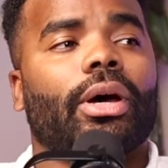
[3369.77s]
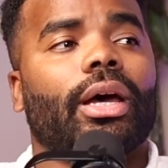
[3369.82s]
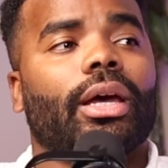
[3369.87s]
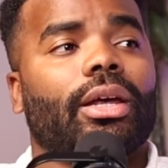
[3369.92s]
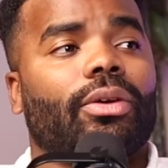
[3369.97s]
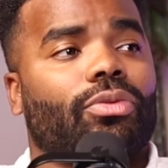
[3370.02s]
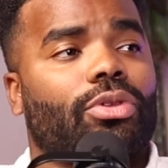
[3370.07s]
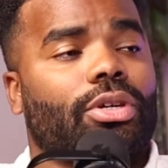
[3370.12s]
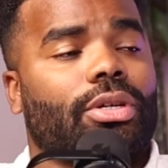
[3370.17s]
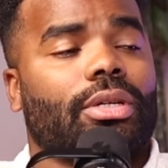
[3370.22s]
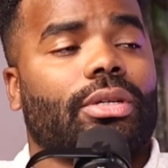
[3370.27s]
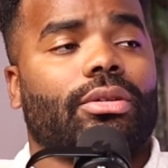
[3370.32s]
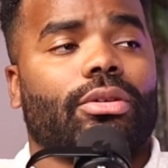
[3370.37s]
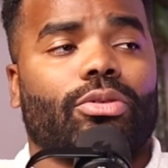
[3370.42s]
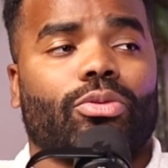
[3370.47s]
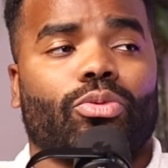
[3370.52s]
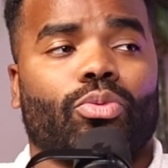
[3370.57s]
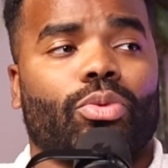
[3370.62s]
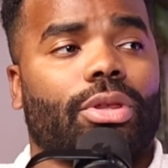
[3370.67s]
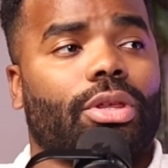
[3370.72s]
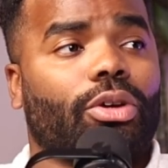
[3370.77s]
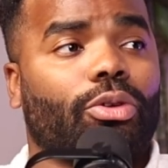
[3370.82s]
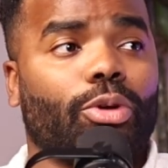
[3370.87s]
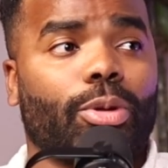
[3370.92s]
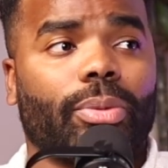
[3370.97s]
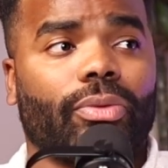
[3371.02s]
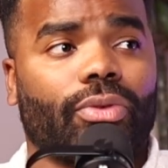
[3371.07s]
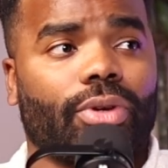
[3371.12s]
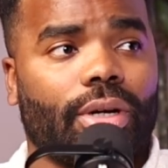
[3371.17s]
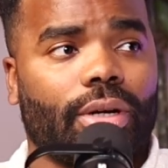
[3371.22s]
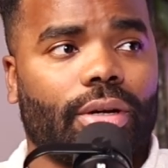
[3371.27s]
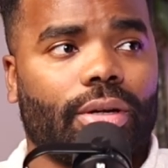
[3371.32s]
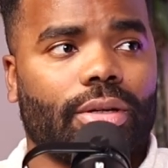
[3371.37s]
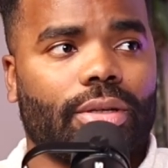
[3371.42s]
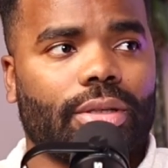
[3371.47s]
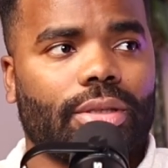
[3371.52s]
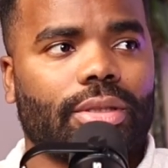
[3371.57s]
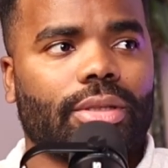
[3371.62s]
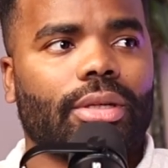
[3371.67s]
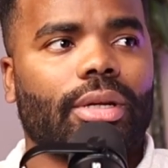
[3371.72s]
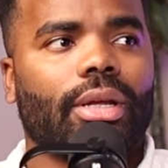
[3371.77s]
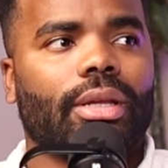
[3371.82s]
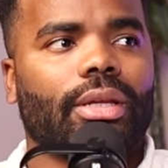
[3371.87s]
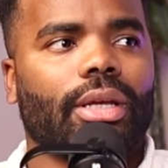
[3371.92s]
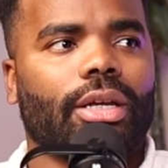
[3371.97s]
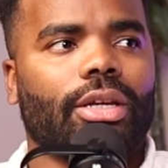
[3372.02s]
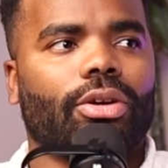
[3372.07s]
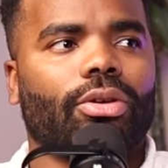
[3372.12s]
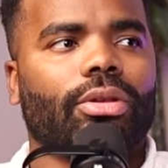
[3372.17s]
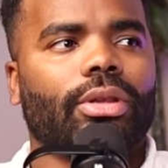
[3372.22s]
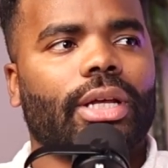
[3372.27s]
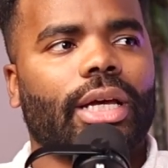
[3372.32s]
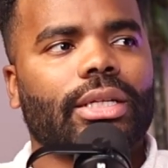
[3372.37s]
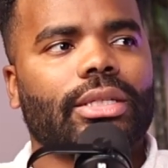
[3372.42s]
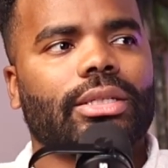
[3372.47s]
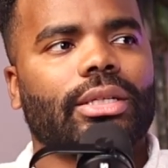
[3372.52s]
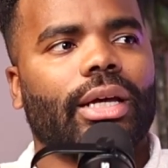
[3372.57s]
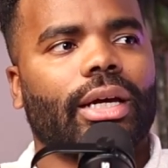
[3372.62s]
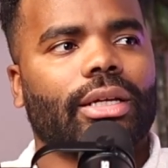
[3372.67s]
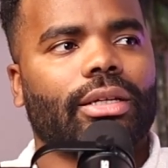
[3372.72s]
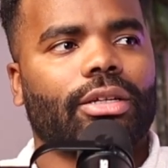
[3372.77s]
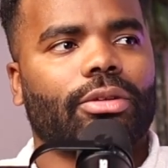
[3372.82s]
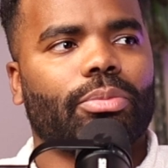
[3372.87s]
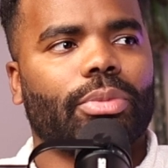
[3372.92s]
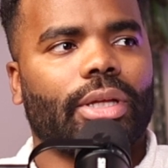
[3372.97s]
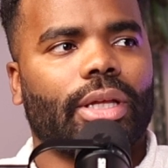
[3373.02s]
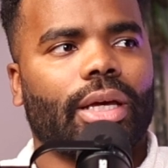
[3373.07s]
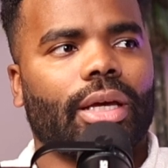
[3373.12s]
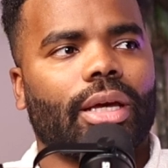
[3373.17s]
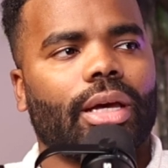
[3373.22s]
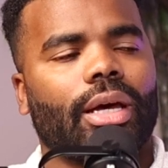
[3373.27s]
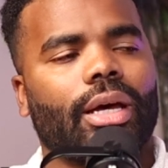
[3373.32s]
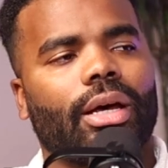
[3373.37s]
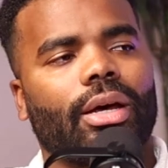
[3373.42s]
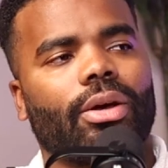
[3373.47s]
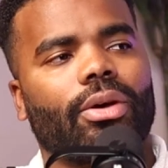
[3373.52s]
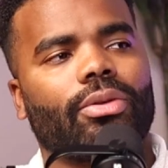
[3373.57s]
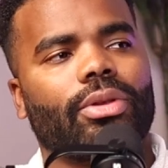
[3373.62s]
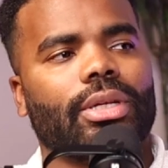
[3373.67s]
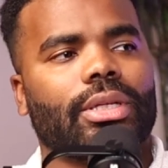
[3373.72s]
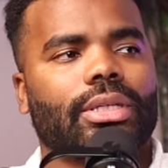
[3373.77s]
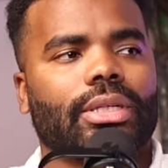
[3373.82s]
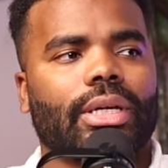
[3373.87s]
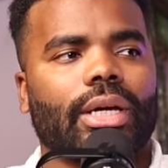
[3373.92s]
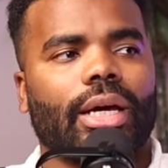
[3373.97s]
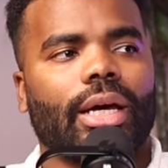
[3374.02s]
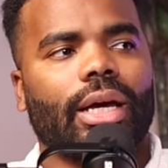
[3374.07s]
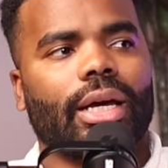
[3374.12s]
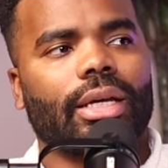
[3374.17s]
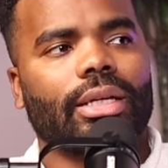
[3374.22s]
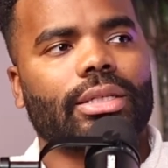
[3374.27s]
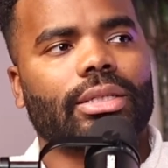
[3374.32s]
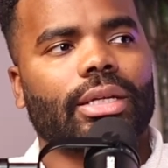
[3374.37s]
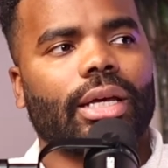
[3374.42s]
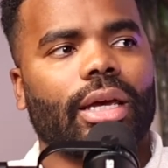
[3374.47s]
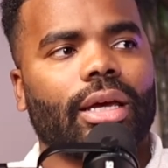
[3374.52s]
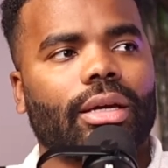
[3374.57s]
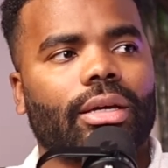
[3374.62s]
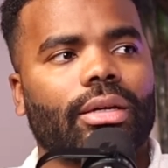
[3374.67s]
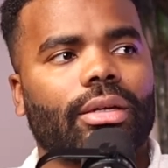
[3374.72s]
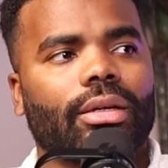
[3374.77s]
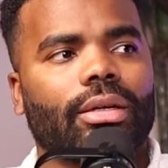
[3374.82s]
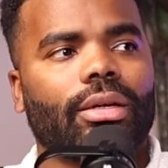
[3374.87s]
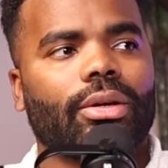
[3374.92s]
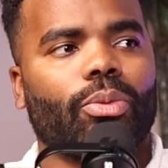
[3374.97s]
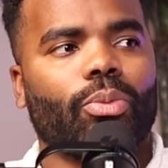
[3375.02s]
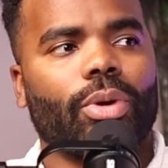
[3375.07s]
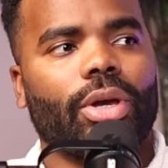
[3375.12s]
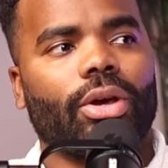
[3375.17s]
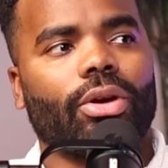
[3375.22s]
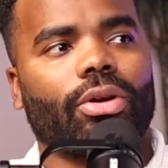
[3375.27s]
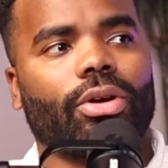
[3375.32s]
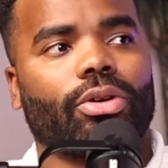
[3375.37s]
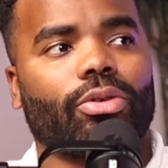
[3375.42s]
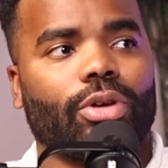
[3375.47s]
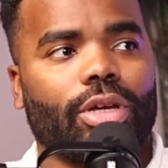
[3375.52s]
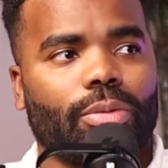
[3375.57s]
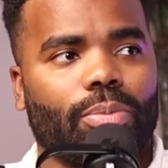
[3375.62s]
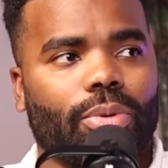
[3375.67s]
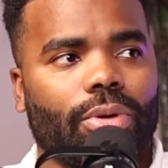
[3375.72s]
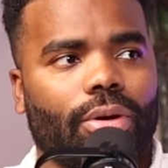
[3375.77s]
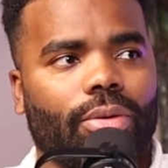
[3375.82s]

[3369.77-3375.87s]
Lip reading: But if there's with a group of girls, then you're less likely to be like, oh, this guy is like weird or creepy